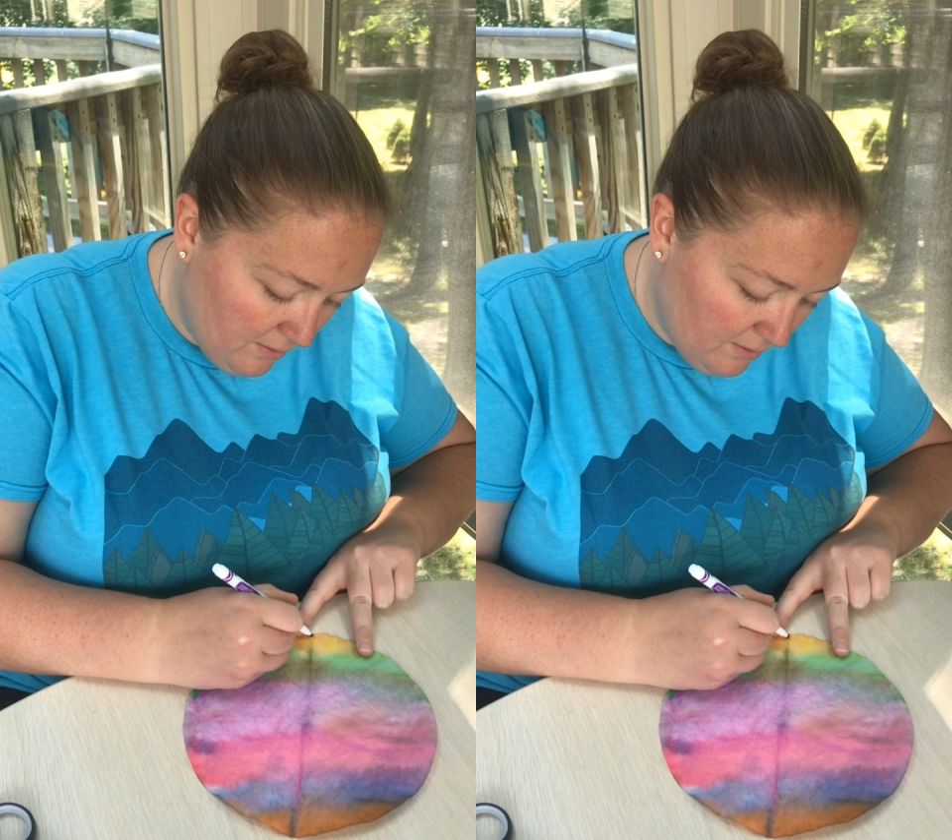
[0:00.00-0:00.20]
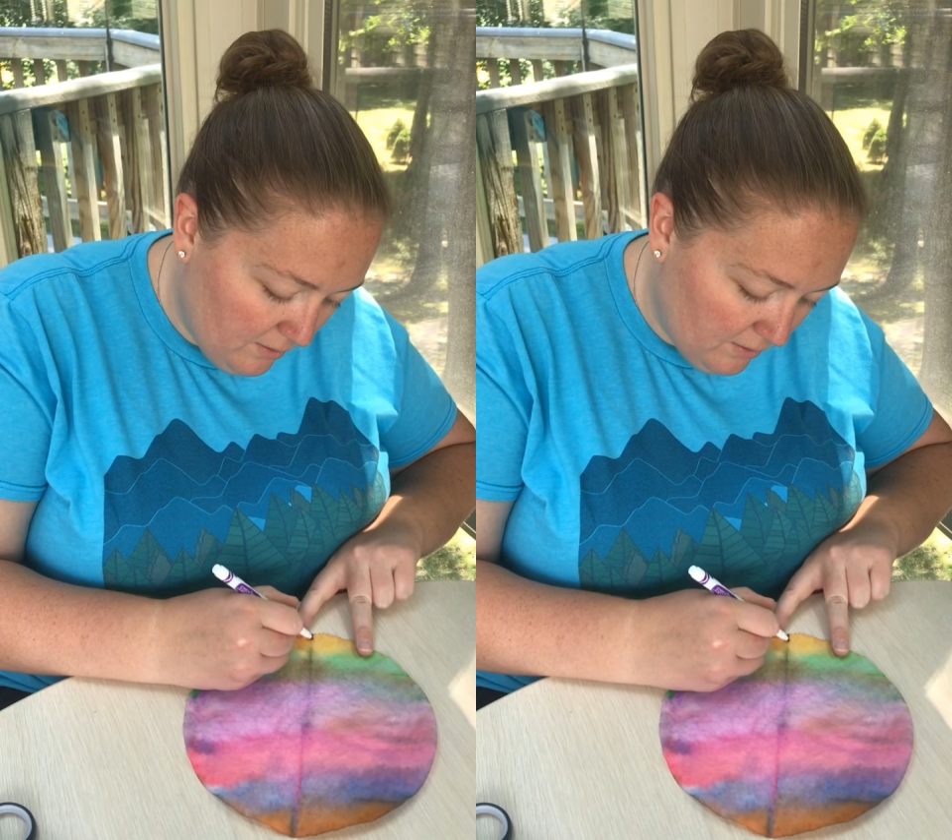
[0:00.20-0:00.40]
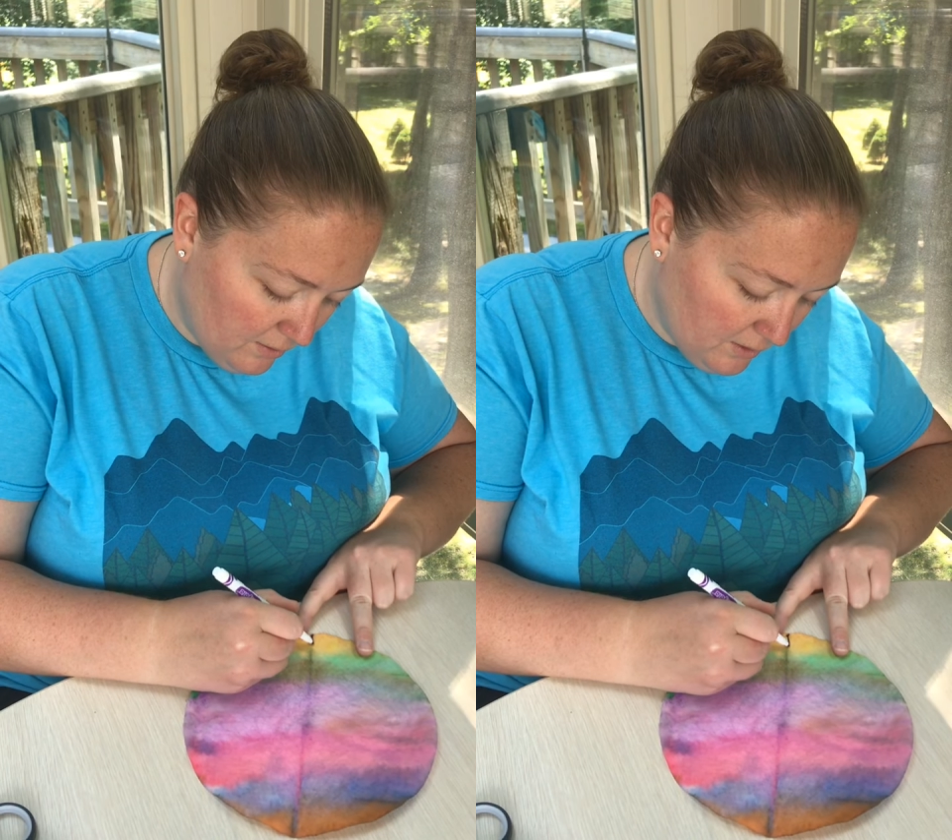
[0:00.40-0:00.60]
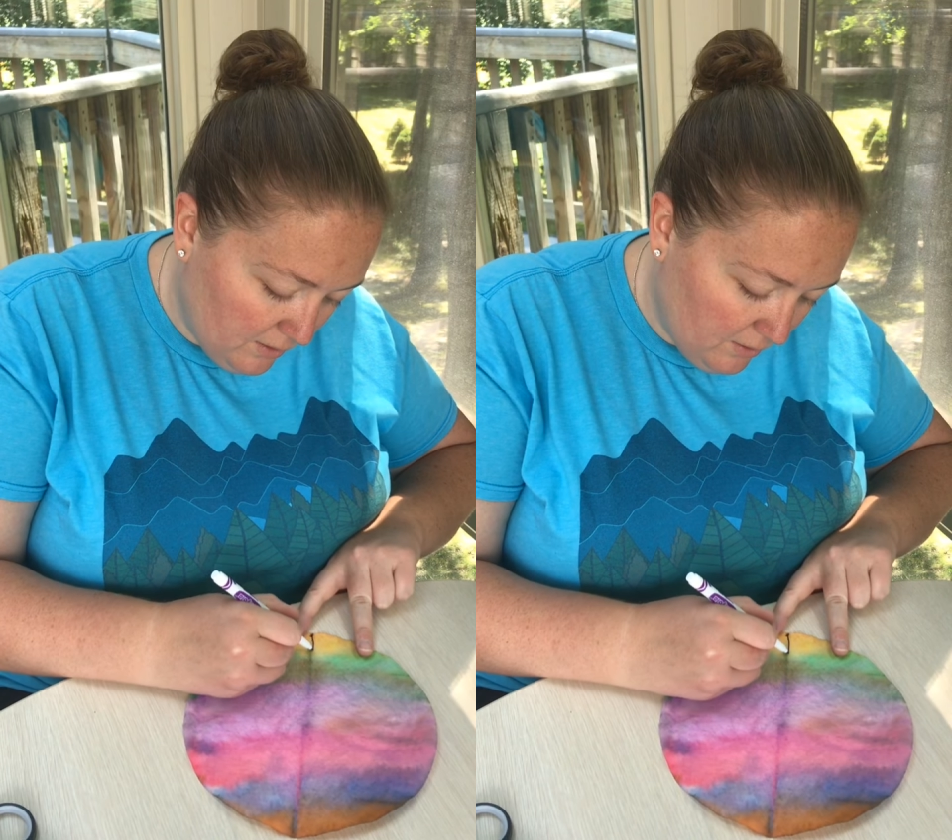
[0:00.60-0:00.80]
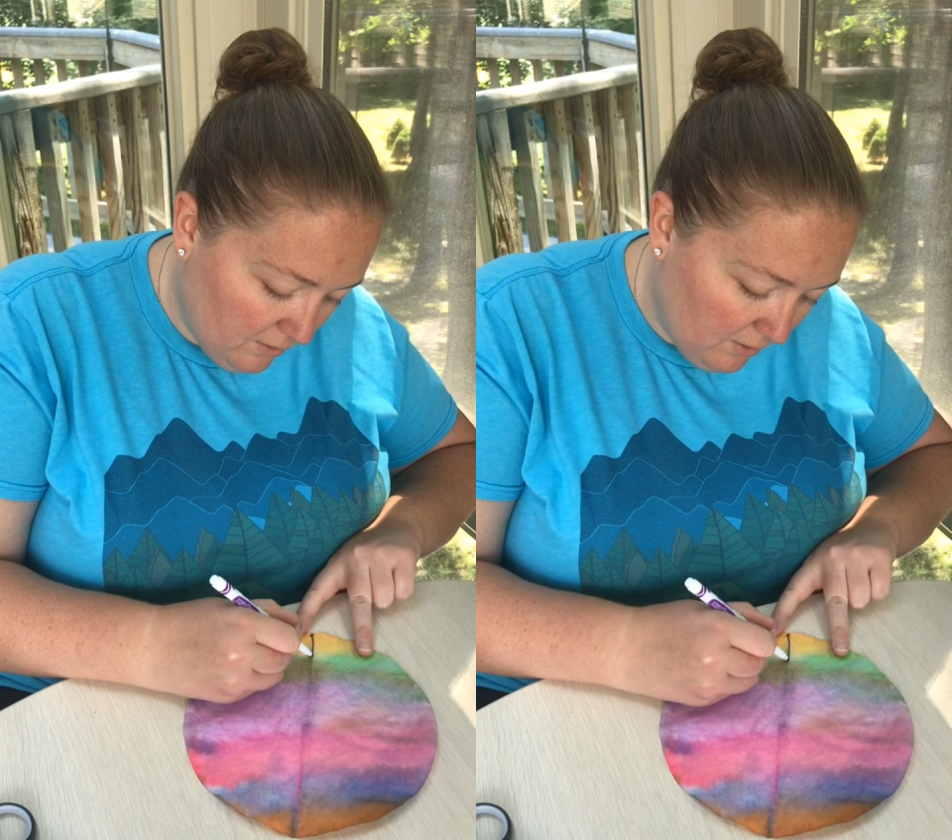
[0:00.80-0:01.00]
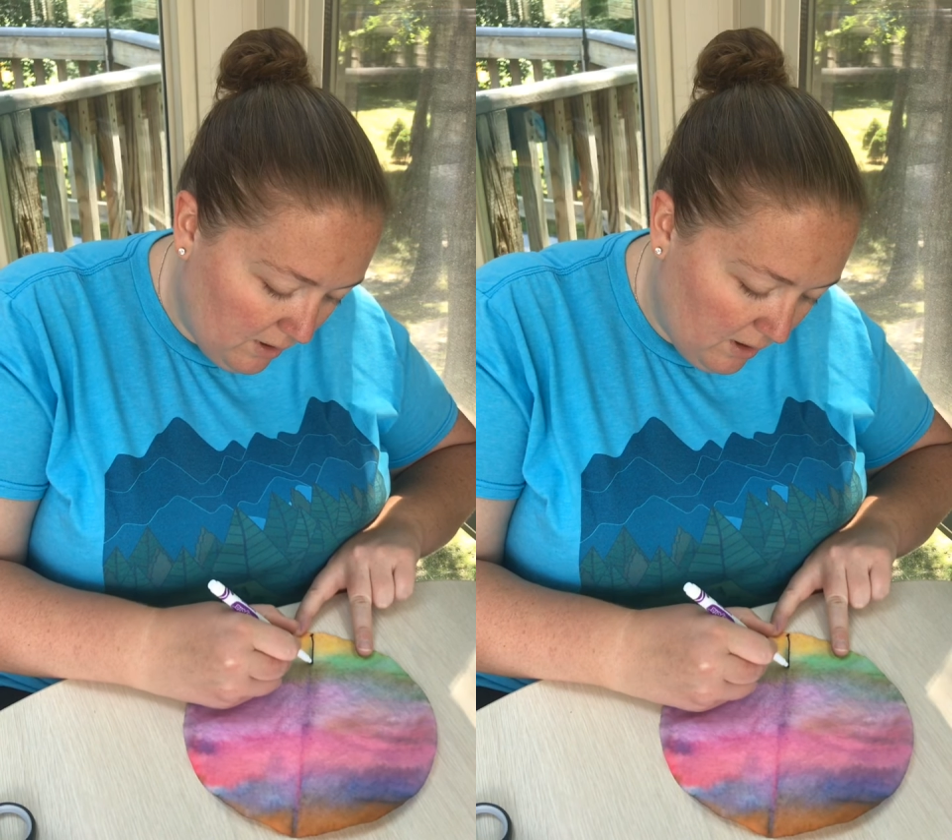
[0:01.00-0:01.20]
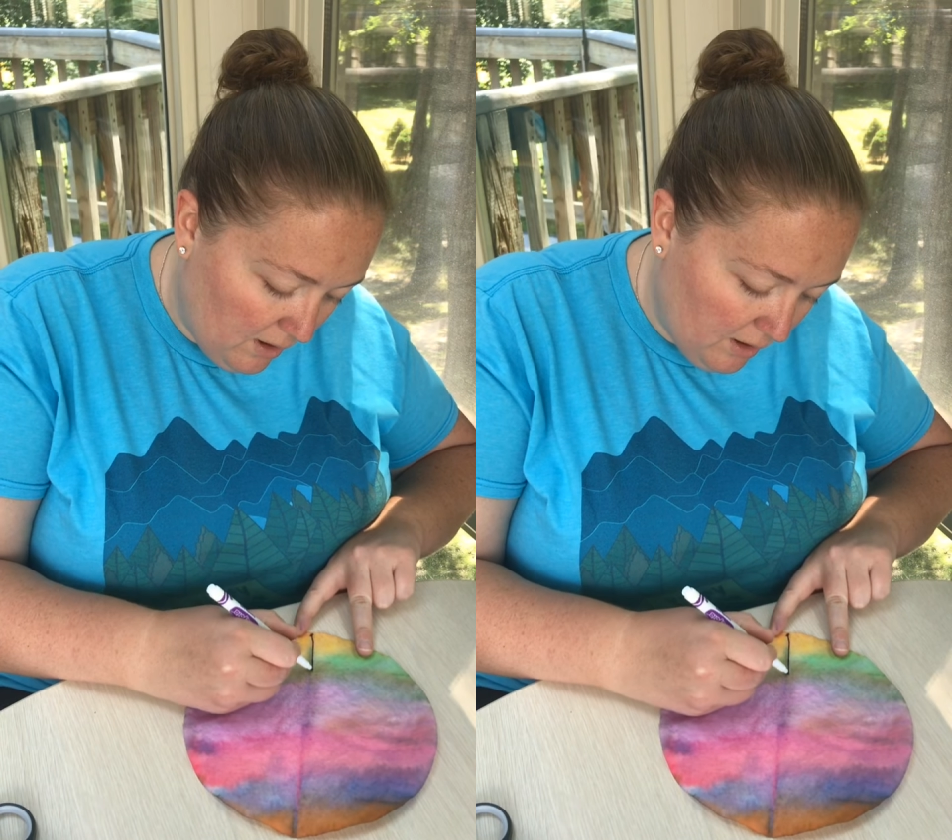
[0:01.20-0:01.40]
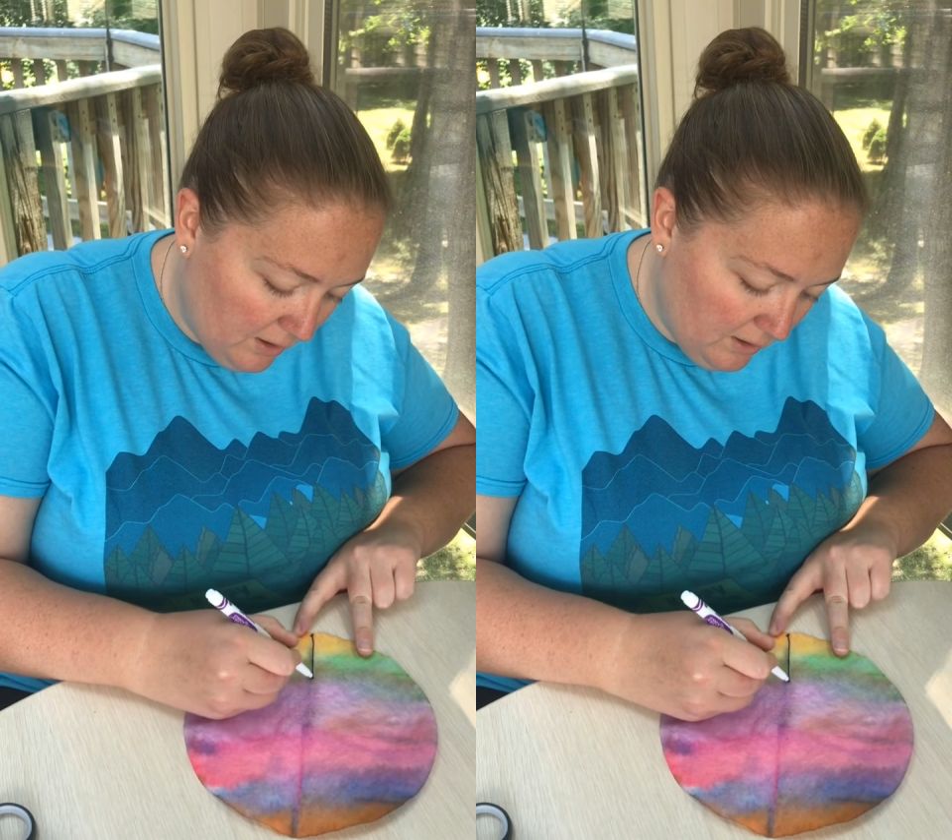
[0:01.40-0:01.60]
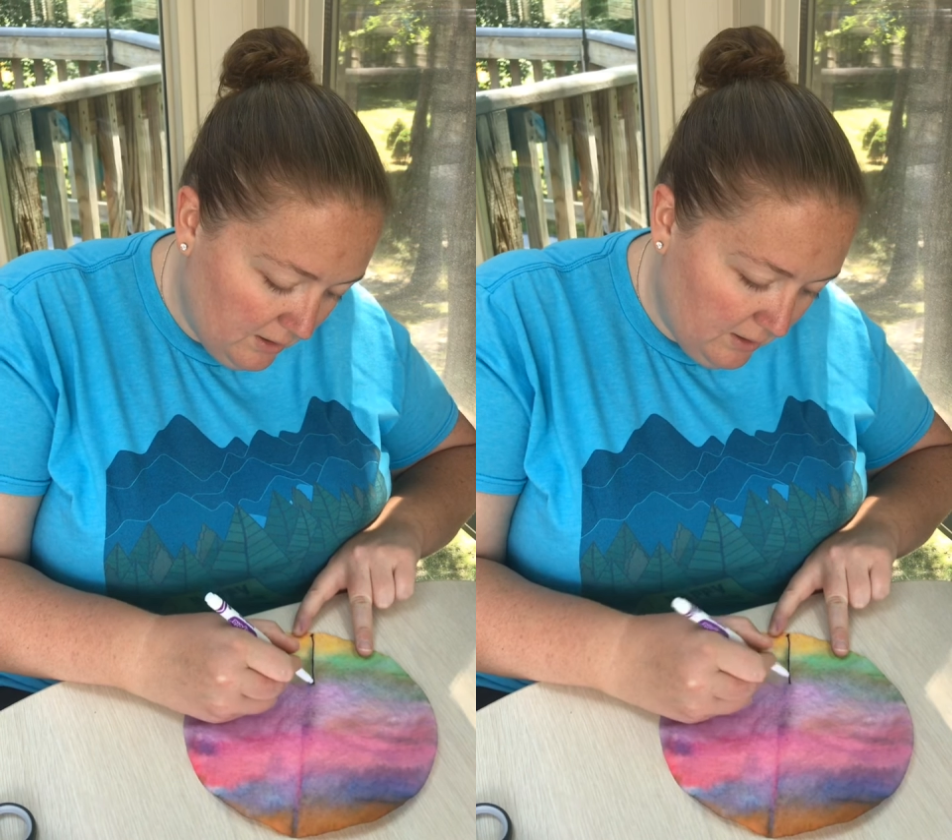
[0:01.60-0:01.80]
goes across